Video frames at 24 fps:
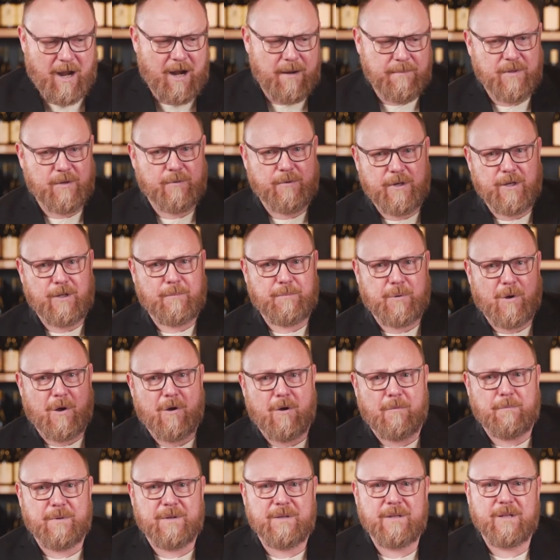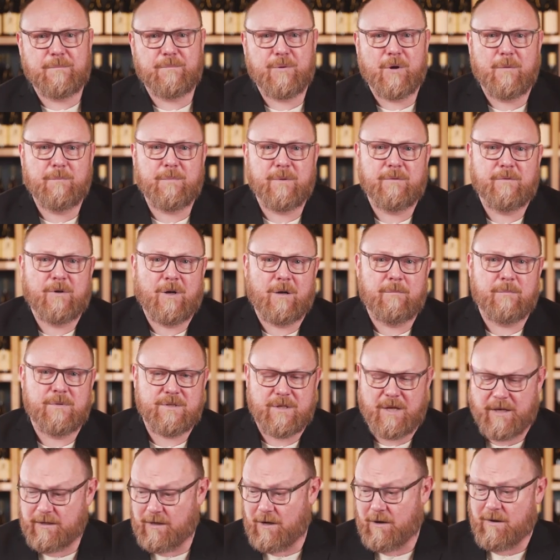I'm the real Pope, and the Pope in Rome
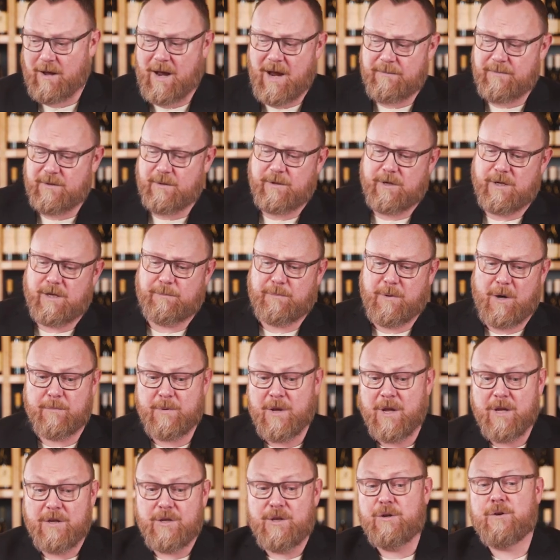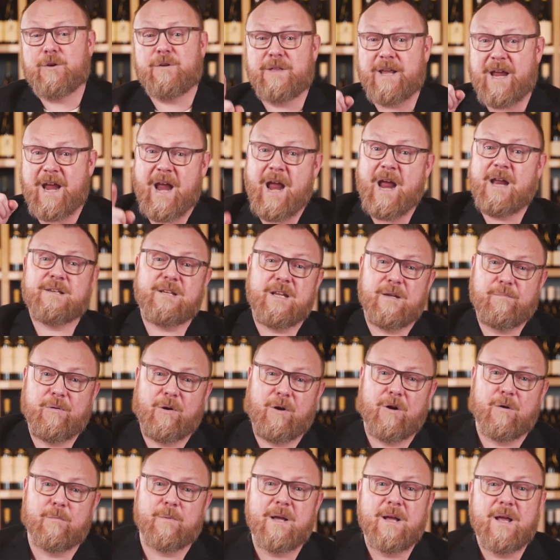was like, no, I'm the real Pope, you're the
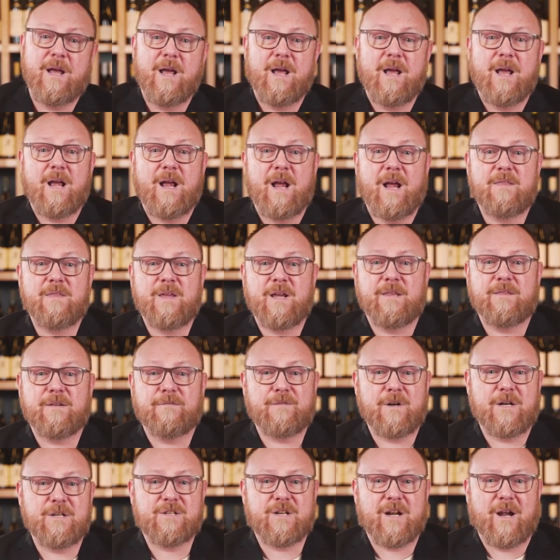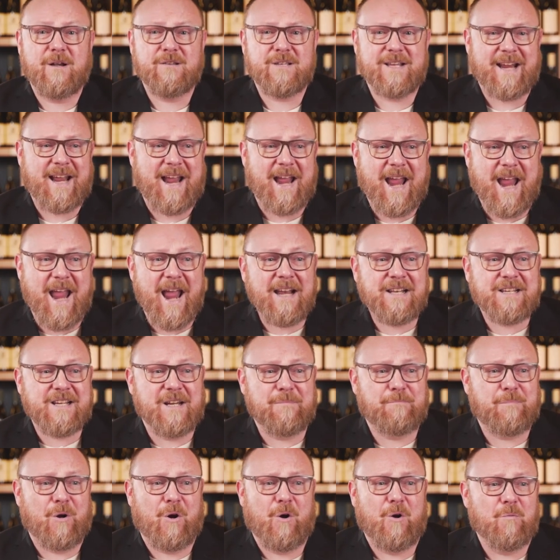anti-Pope. And then the French guy was like,
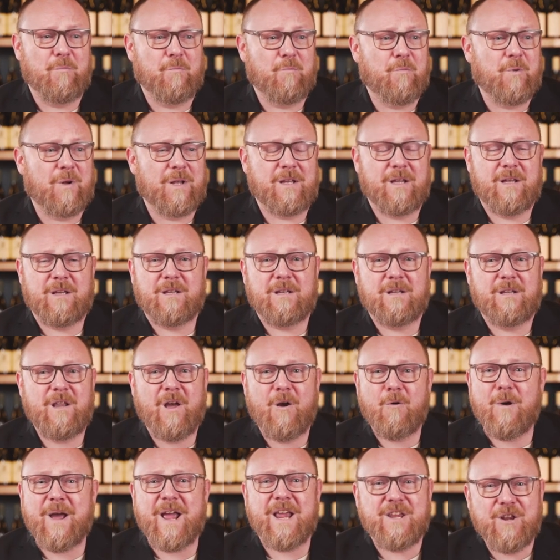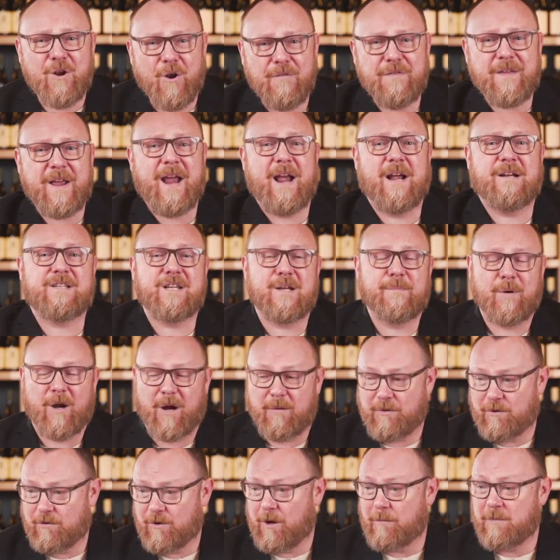anti-Pope? No way, you're the
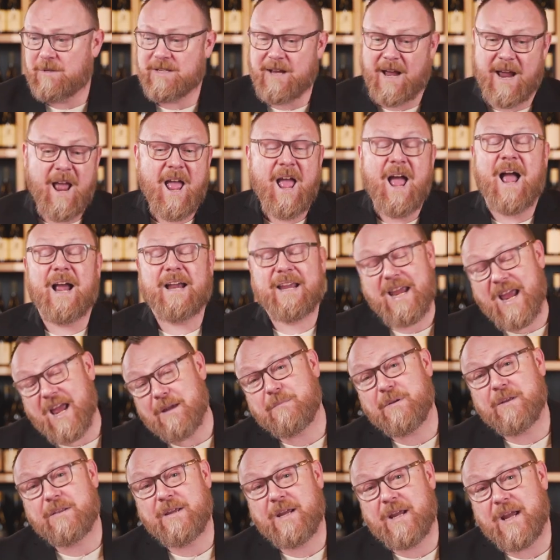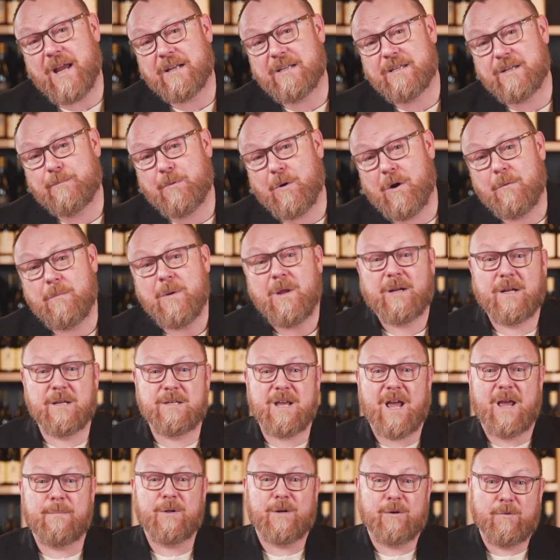anti-Pope. The Romans guy, I can't be the anti-Pope
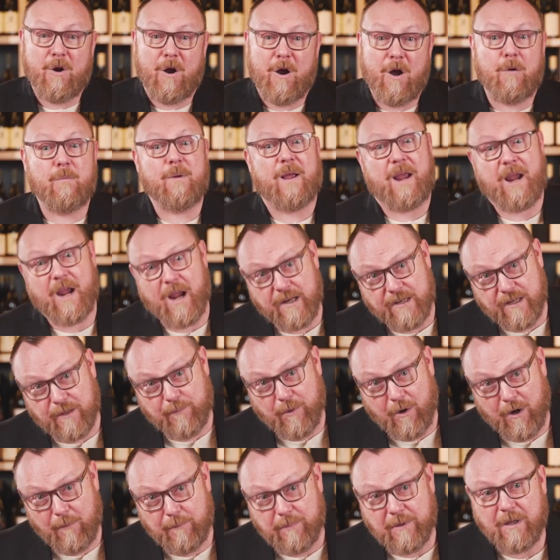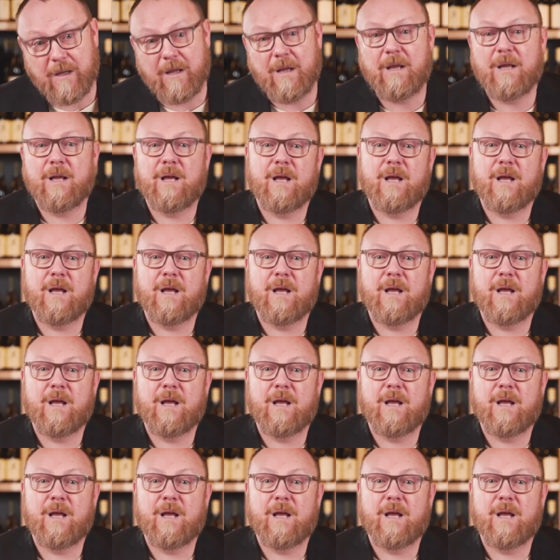because I'm in Rome, anti-Pope.